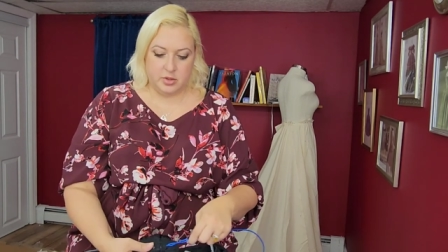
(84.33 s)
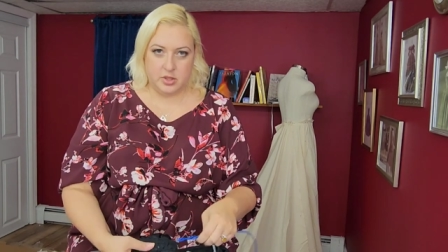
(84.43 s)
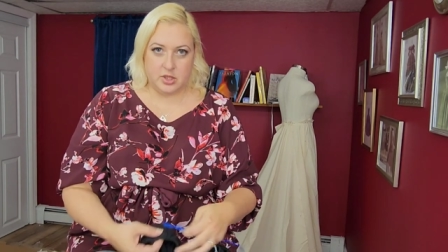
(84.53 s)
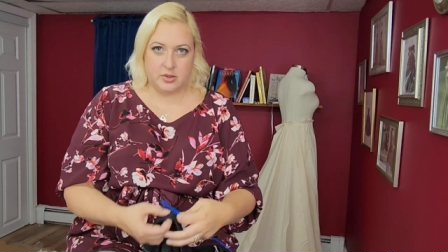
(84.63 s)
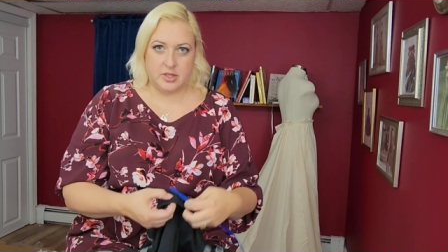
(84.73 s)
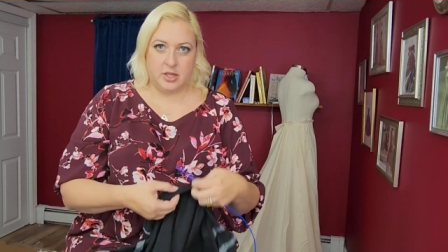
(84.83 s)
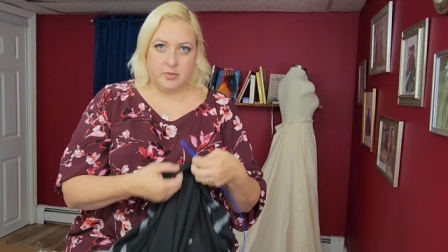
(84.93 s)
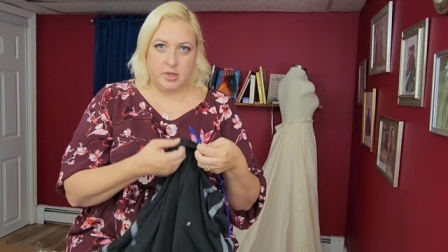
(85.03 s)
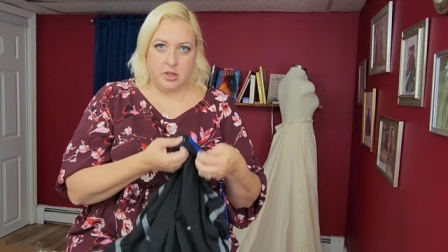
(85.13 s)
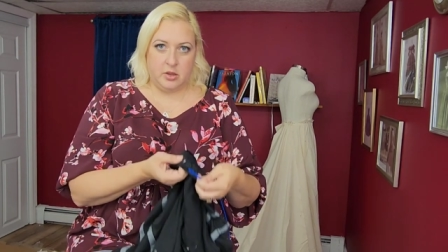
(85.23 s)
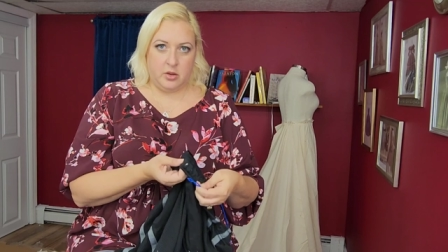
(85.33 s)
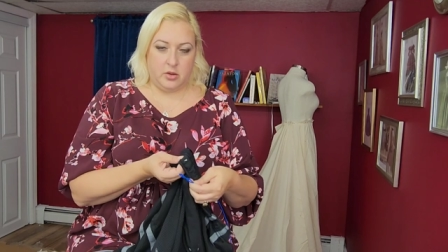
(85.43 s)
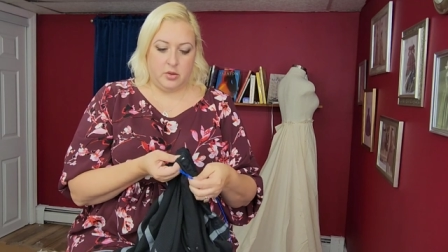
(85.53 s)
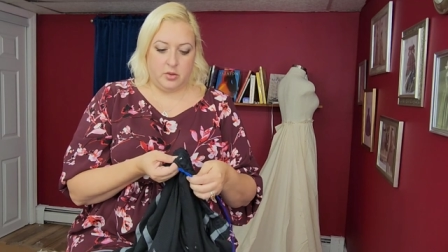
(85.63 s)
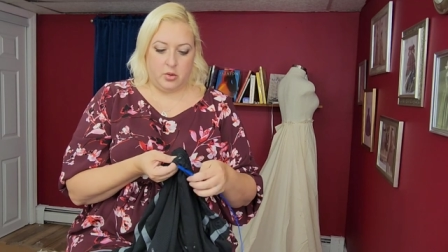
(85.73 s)
So see, I'm in the,
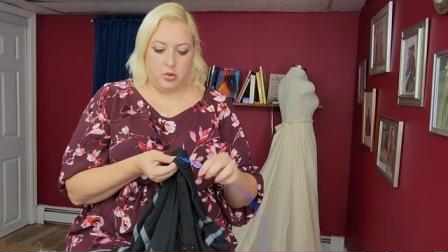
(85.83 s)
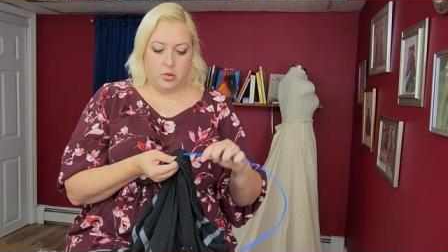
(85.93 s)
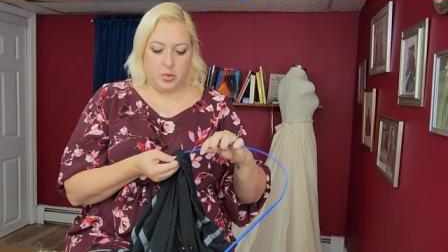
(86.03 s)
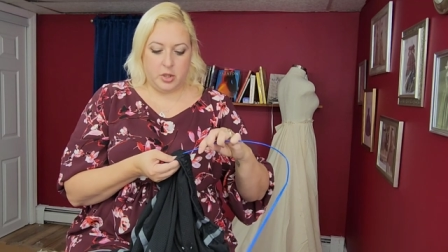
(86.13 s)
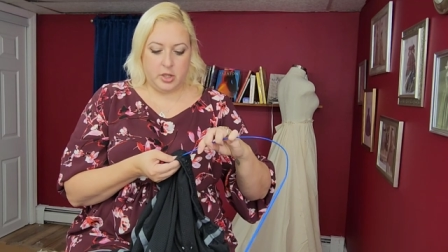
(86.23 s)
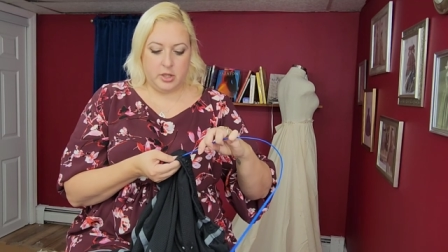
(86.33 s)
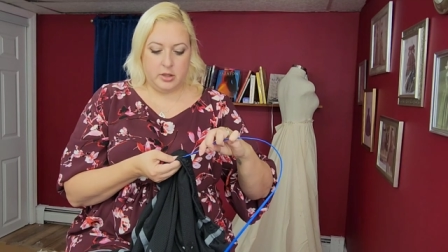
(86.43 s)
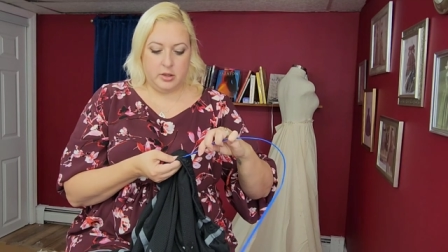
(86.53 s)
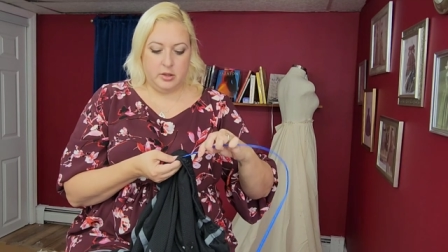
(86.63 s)
the whole part.